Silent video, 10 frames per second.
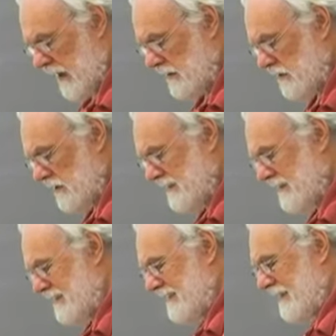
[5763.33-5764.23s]
but actually
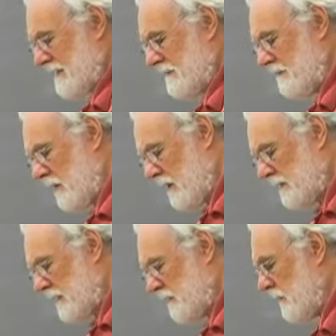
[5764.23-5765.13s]
this doesn't
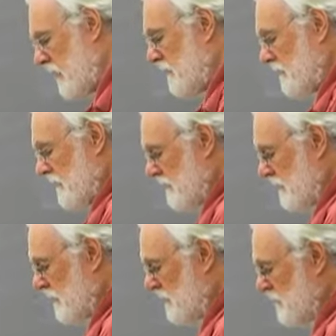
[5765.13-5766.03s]
work so well.
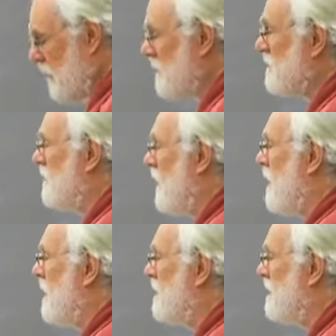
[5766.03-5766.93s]
It, this works
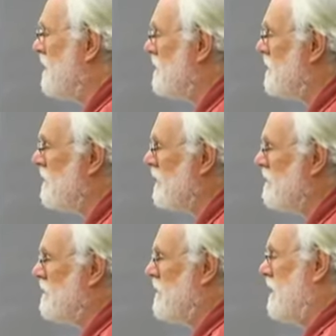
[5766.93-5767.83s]
fine if the turnover